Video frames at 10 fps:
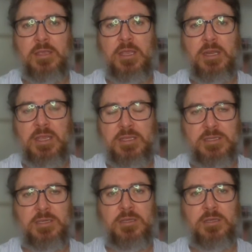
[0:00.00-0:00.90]
It
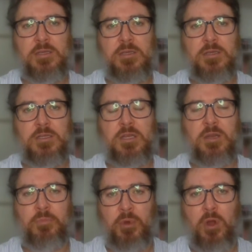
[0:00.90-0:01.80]
is to
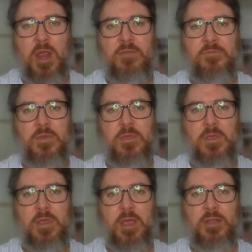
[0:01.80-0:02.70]
deprive
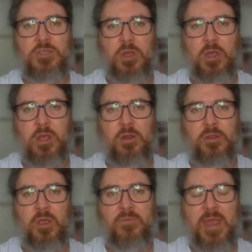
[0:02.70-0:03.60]
a
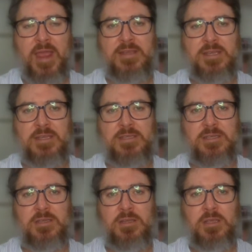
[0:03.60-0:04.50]
child of
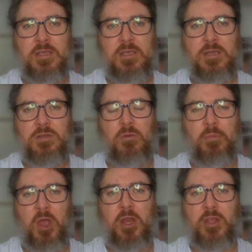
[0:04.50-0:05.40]
access to a
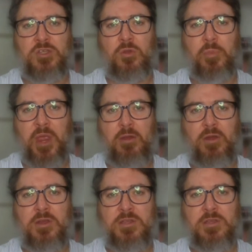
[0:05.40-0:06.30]
biological
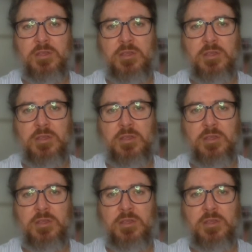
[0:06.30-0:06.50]
parent